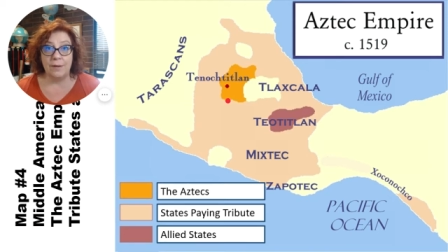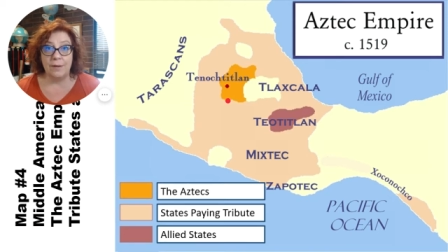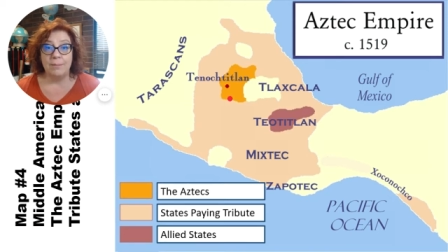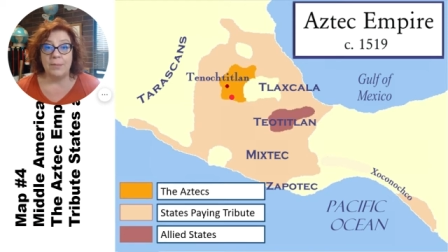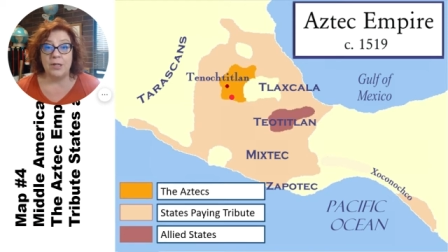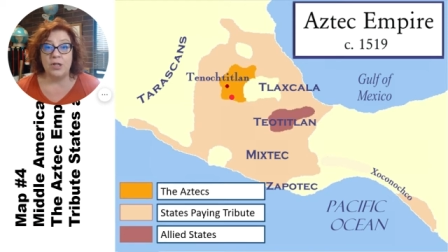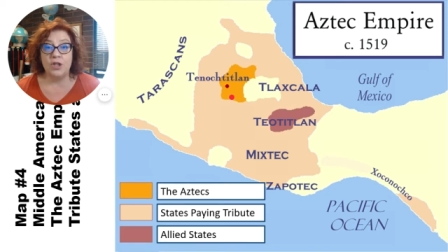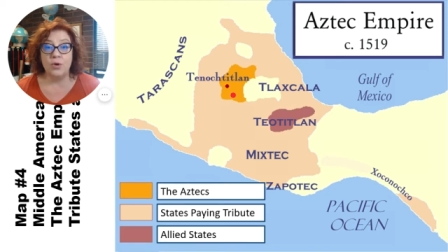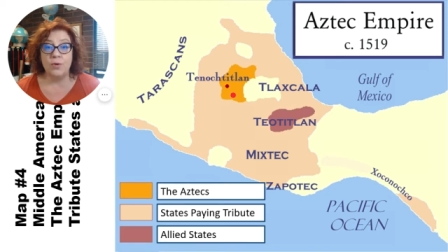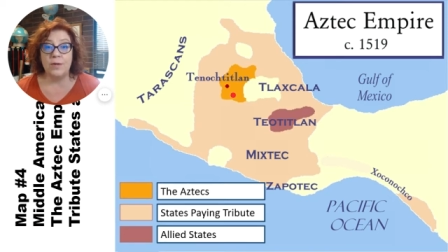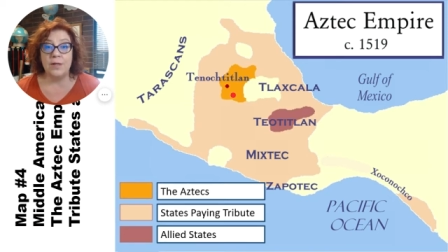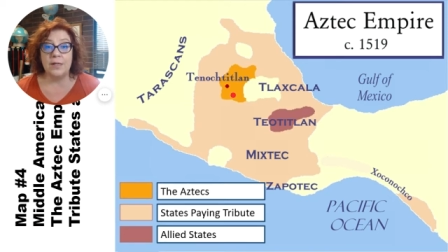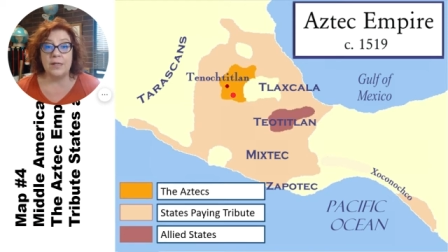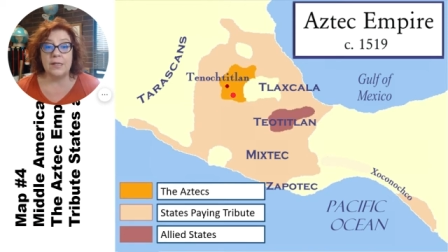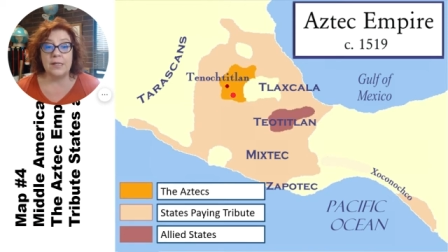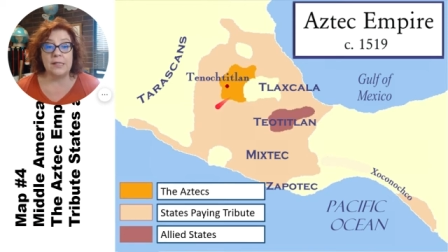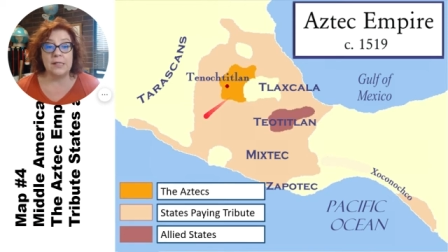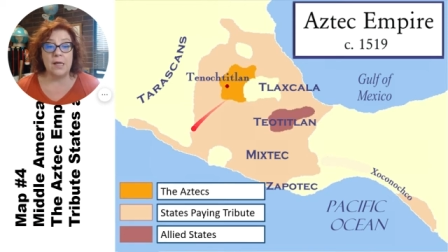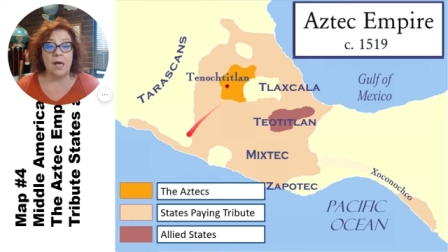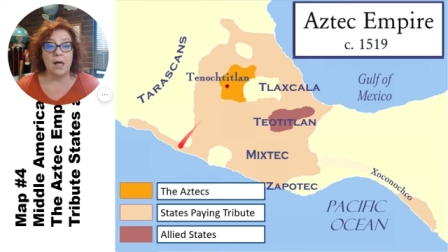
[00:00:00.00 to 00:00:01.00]
Be sure that
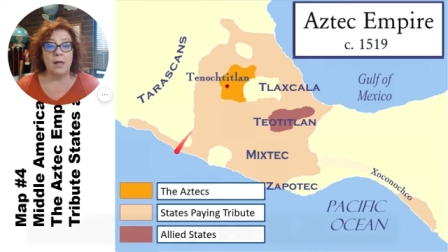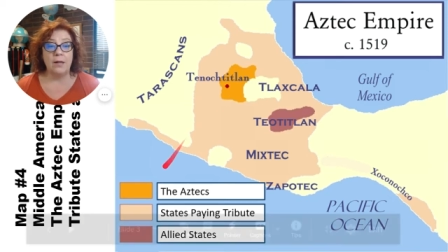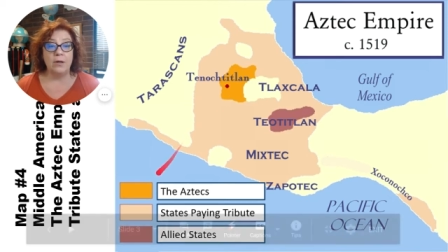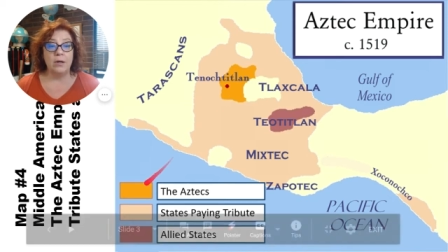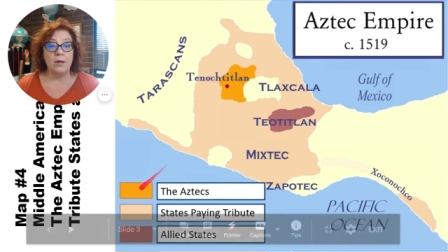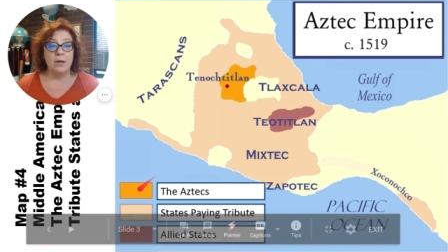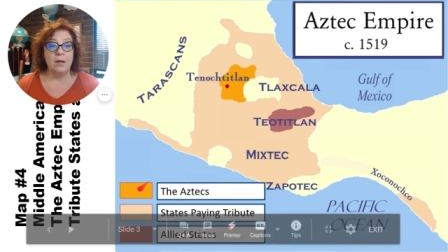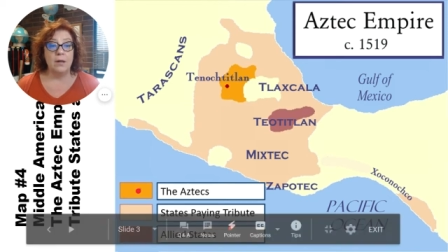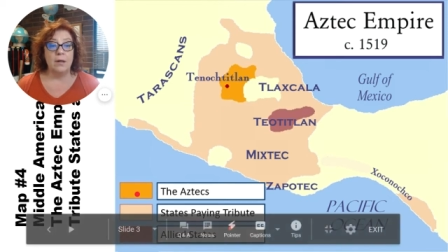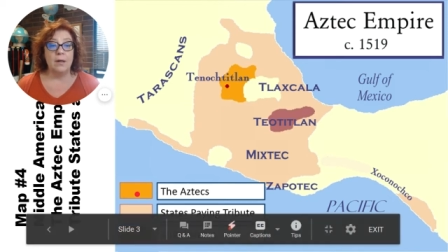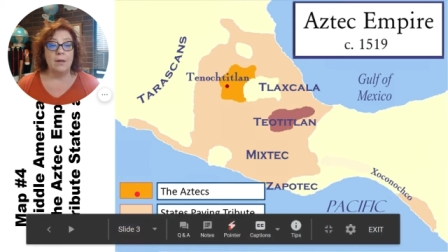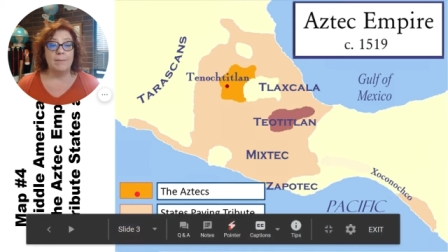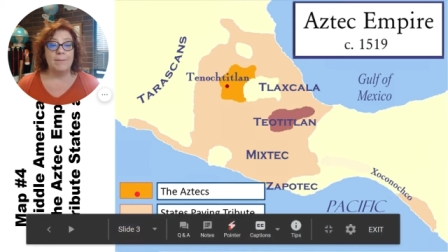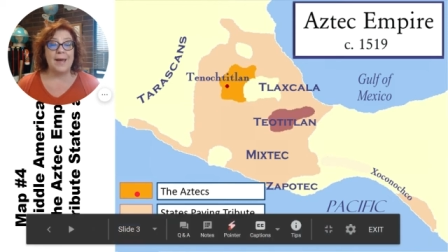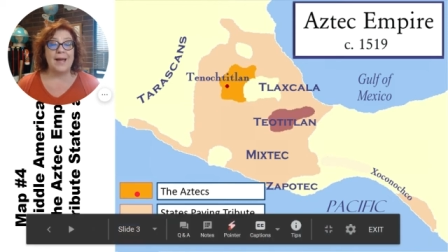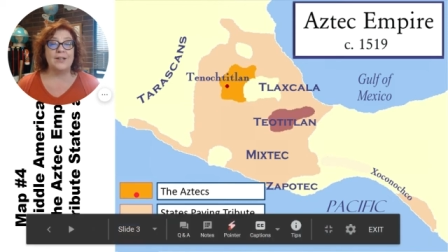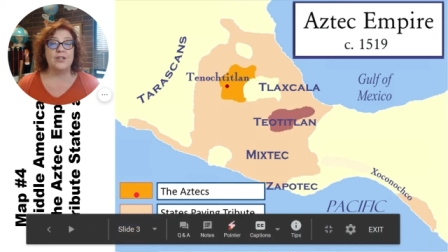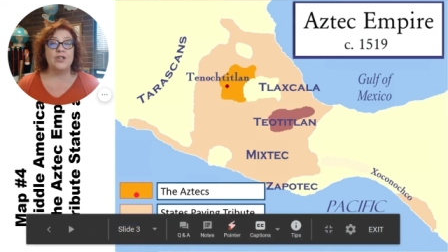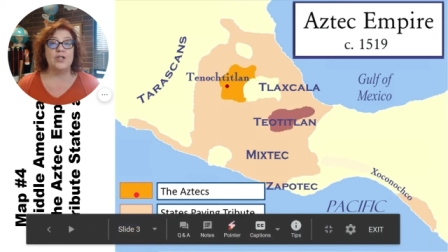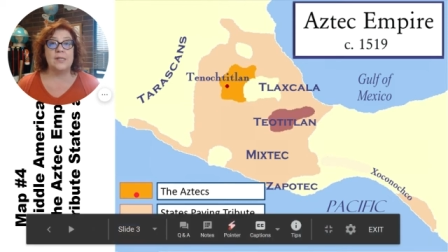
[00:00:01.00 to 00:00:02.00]
this color
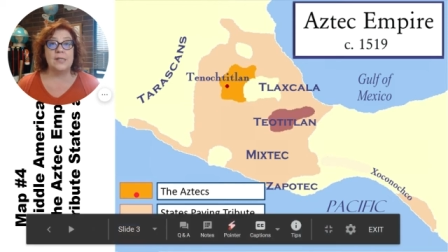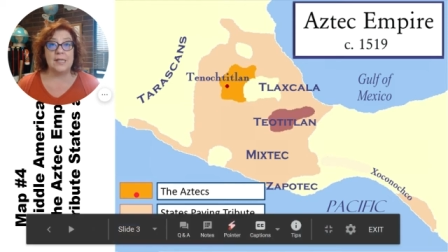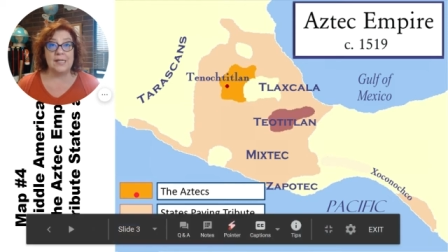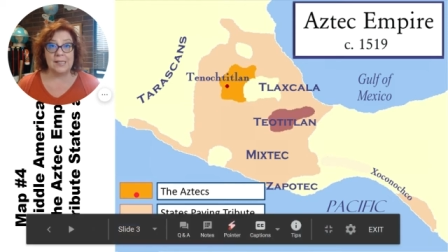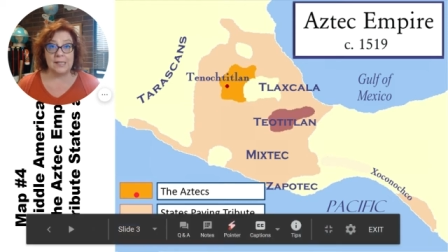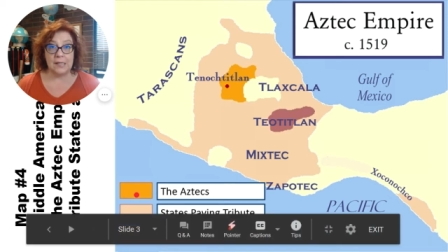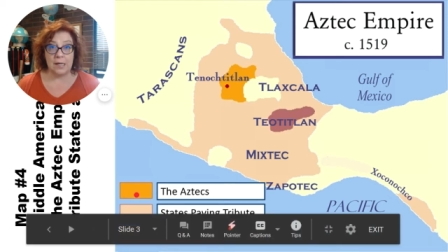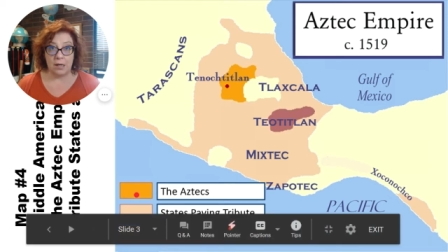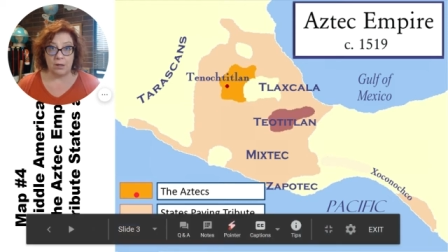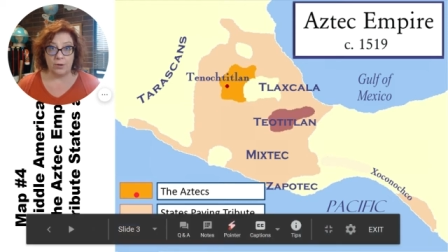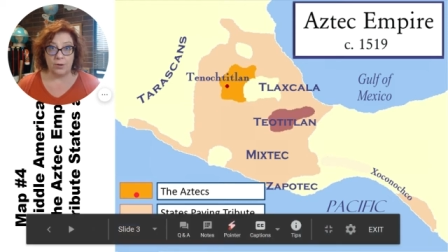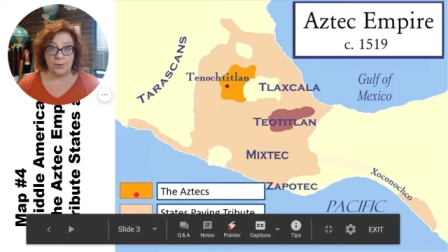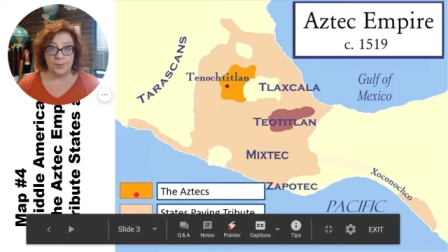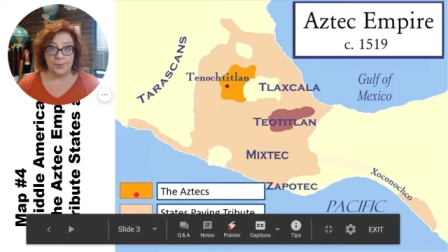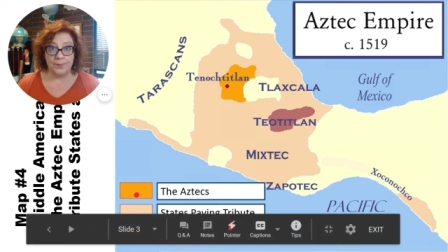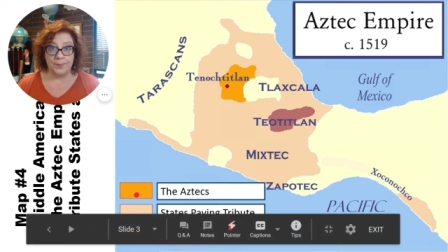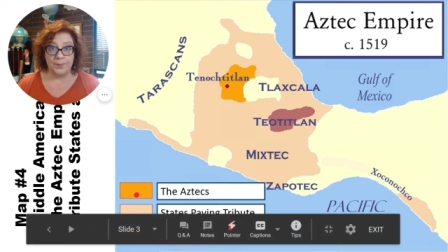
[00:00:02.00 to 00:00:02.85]
matches this color.